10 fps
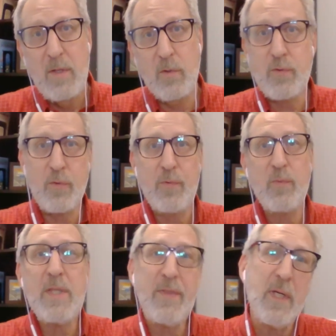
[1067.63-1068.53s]
Those are
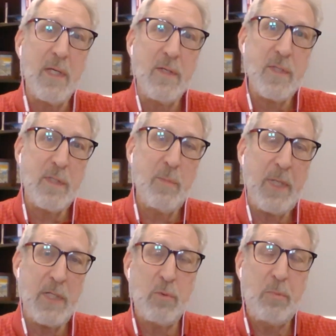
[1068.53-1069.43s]
3 things that the
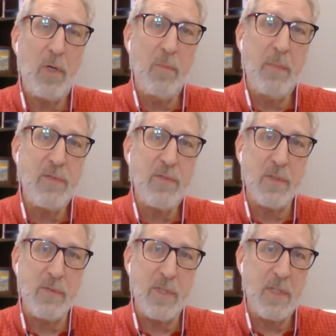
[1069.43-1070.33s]
Apostle Paul
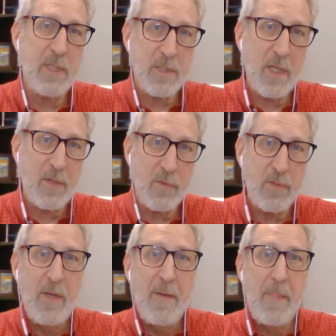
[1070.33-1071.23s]
mentions in his
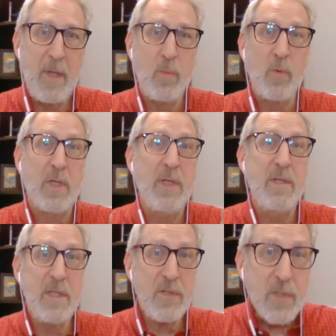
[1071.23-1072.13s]
letters that were
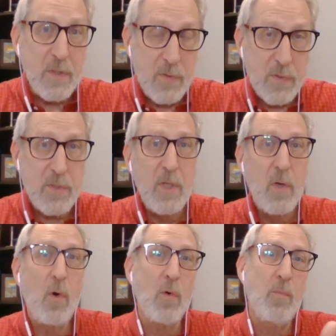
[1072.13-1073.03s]
conditions
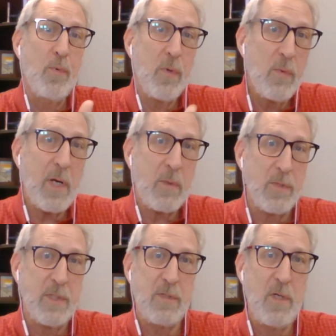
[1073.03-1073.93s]
or
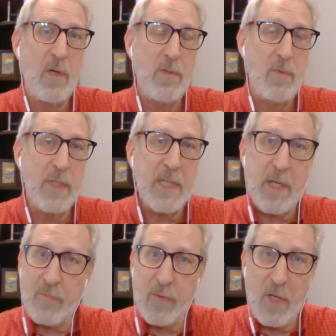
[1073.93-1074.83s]
prerequisites. Are you doing it
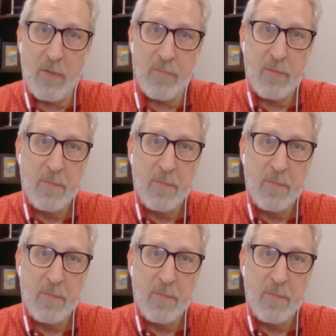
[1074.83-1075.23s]
out of love?